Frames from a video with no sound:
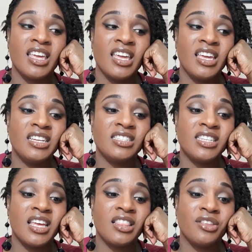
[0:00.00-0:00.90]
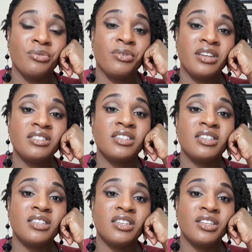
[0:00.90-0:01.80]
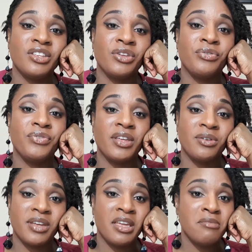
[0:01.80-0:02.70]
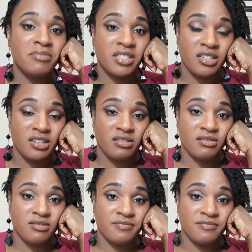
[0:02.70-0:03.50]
He said, the reason you feel empty